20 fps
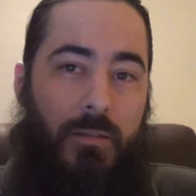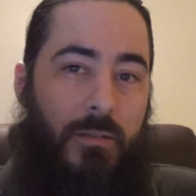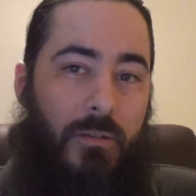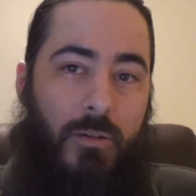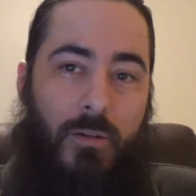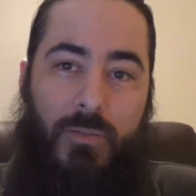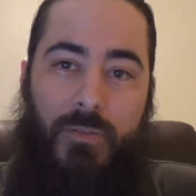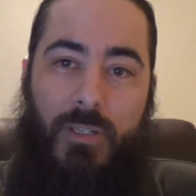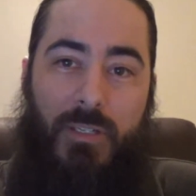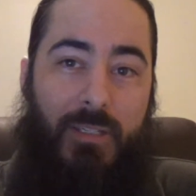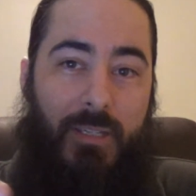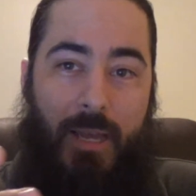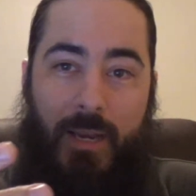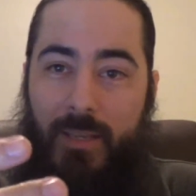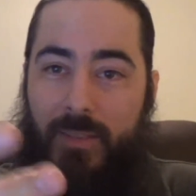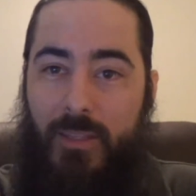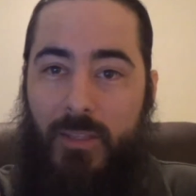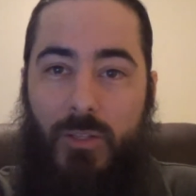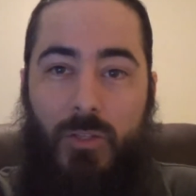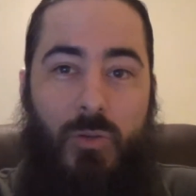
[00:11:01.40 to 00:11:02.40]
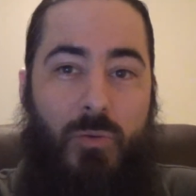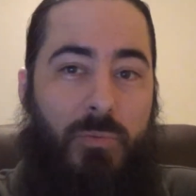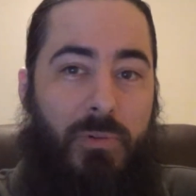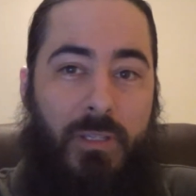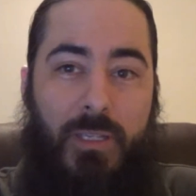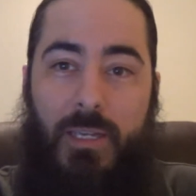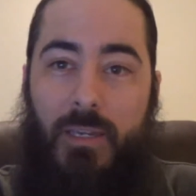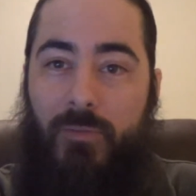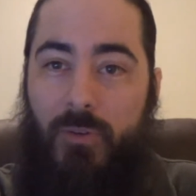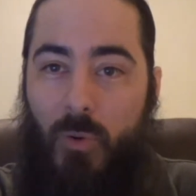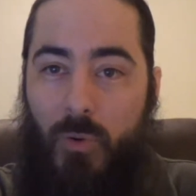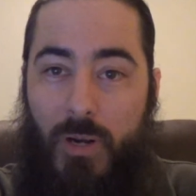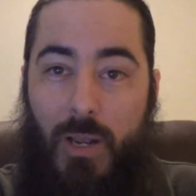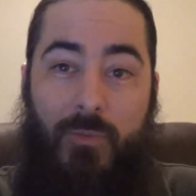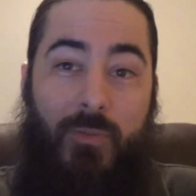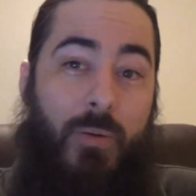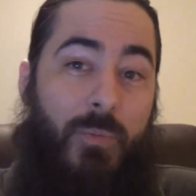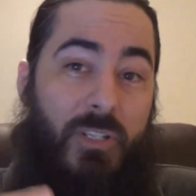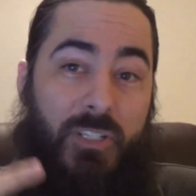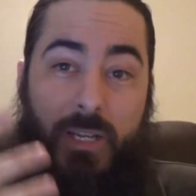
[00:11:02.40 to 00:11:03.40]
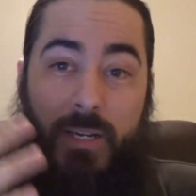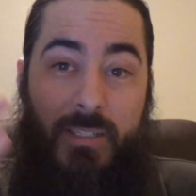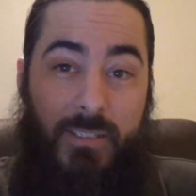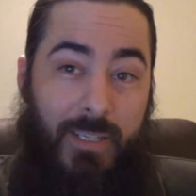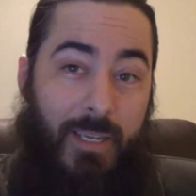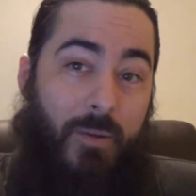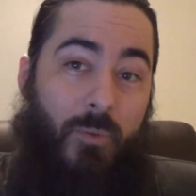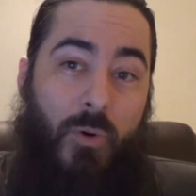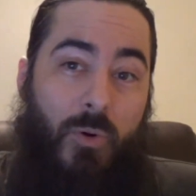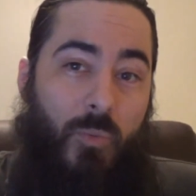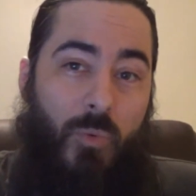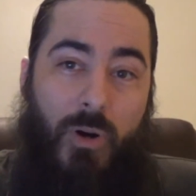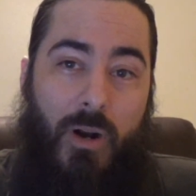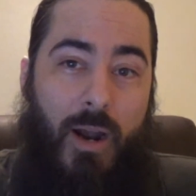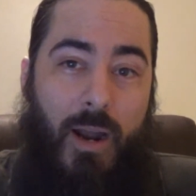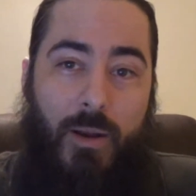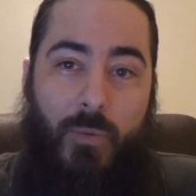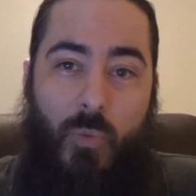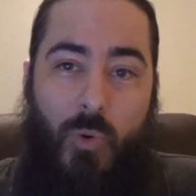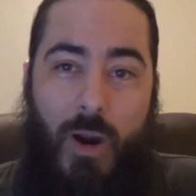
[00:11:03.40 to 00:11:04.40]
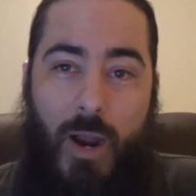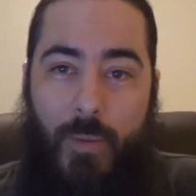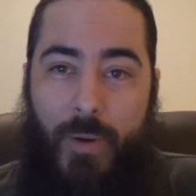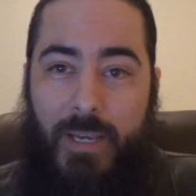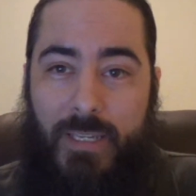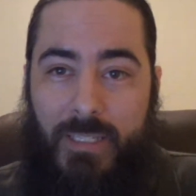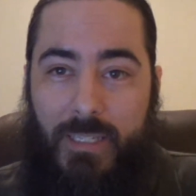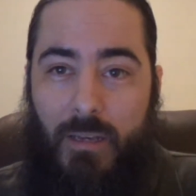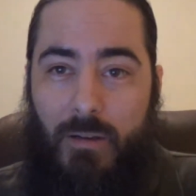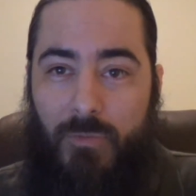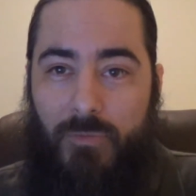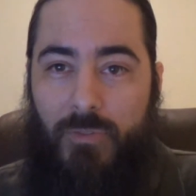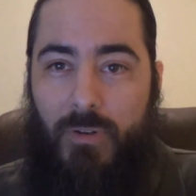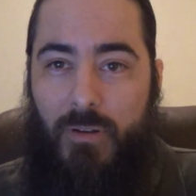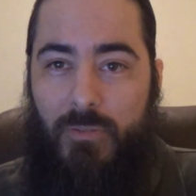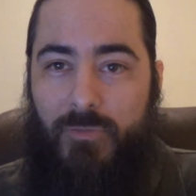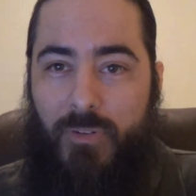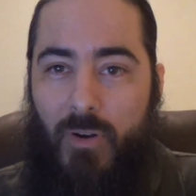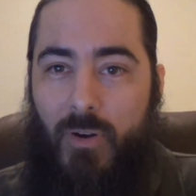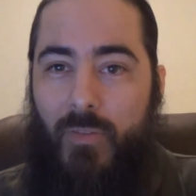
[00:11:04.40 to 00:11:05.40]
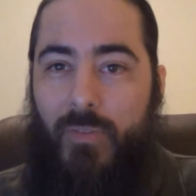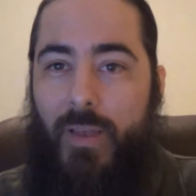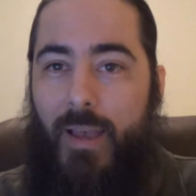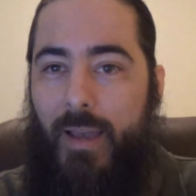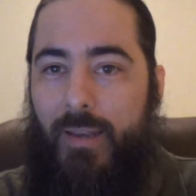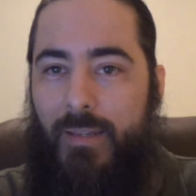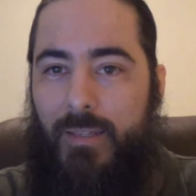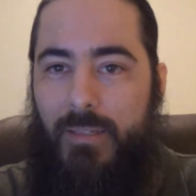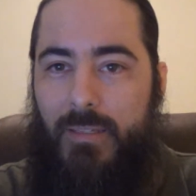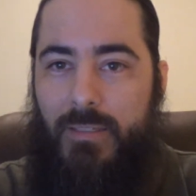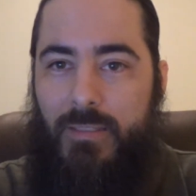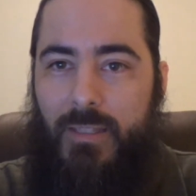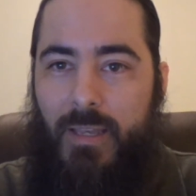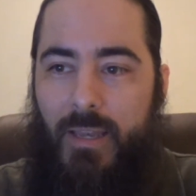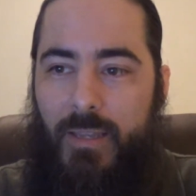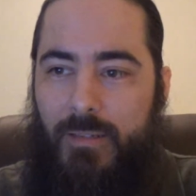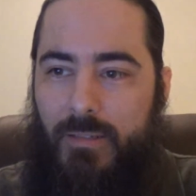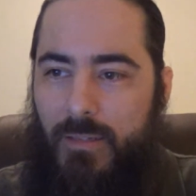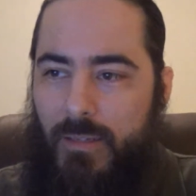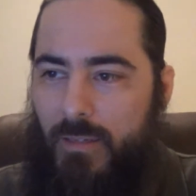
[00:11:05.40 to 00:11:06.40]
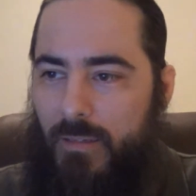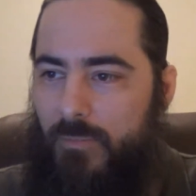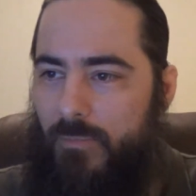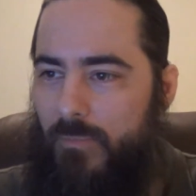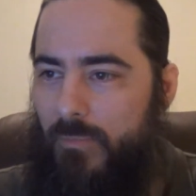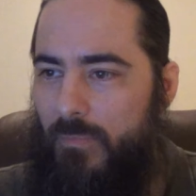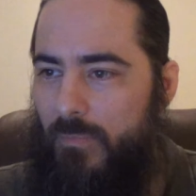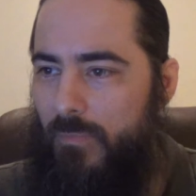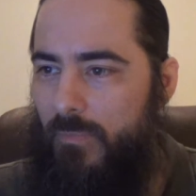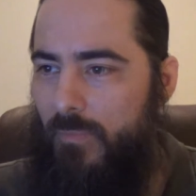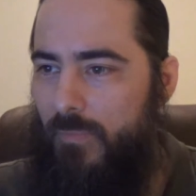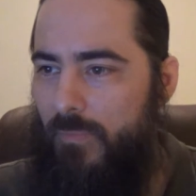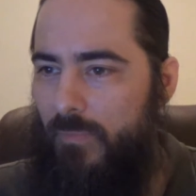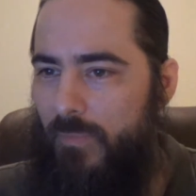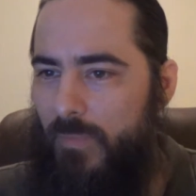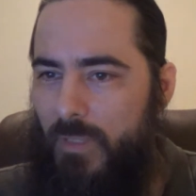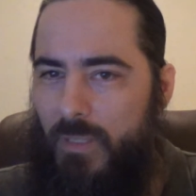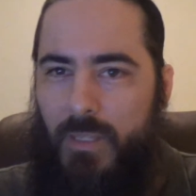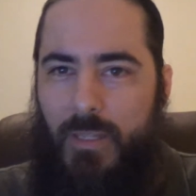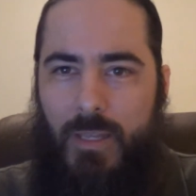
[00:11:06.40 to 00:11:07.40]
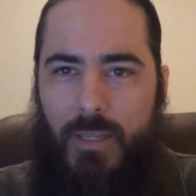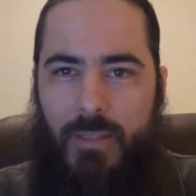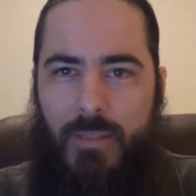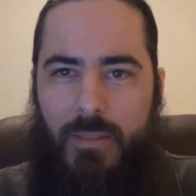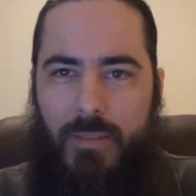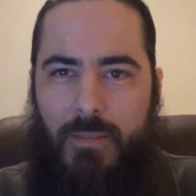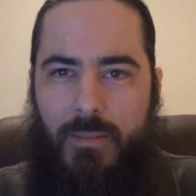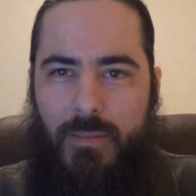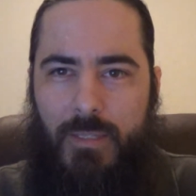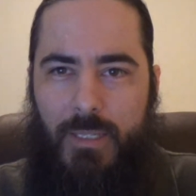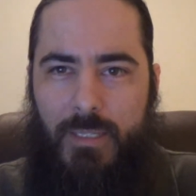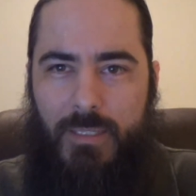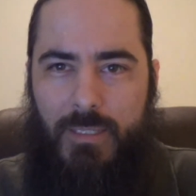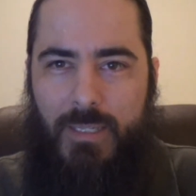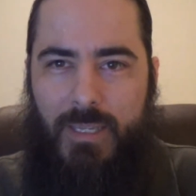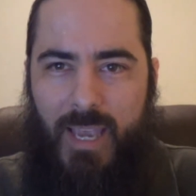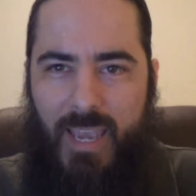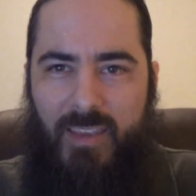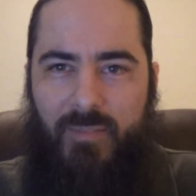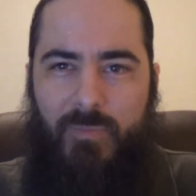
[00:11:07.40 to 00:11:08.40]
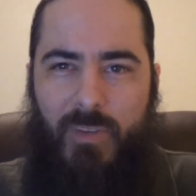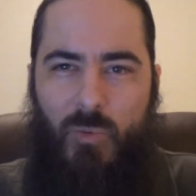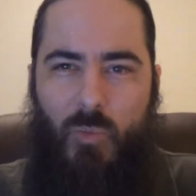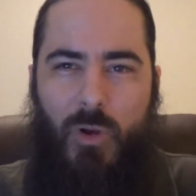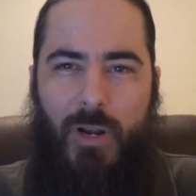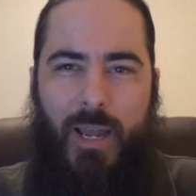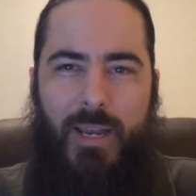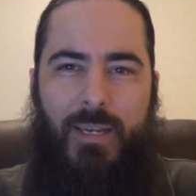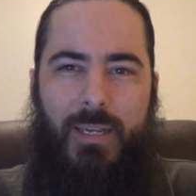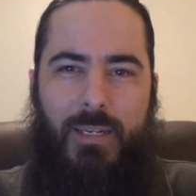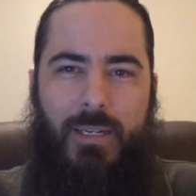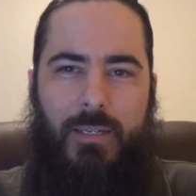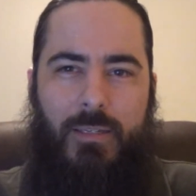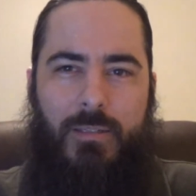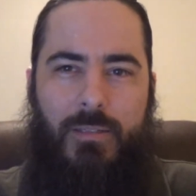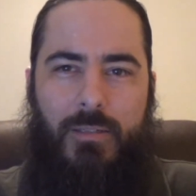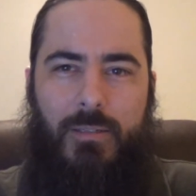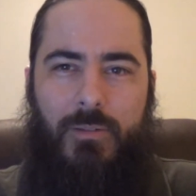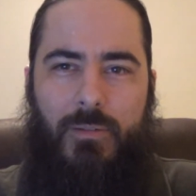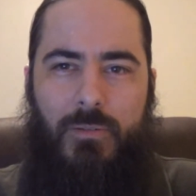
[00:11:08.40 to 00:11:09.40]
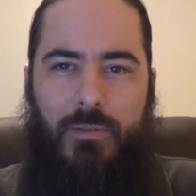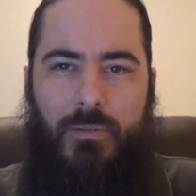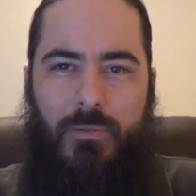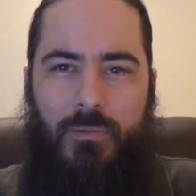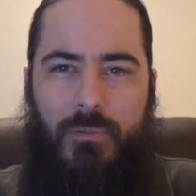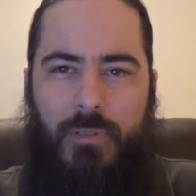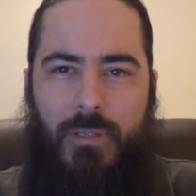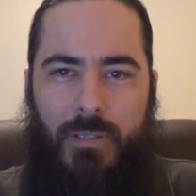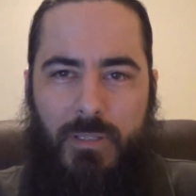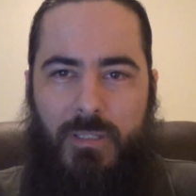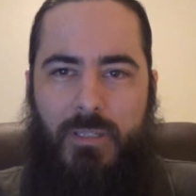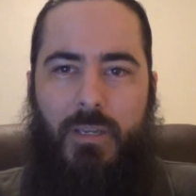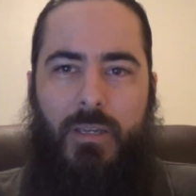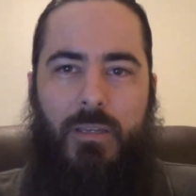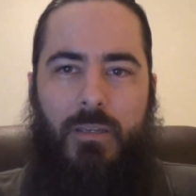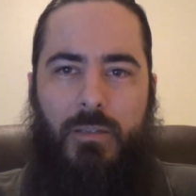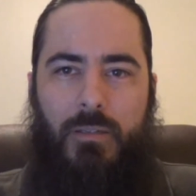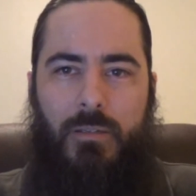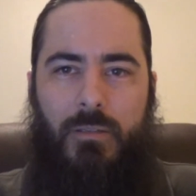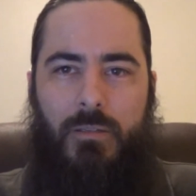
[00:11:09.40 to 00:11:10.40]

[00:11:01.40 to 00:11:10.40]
You know, this is not anything you believe or whatever. I'm just kind of saying where I myself fall in that is that this gave me what I needed to see.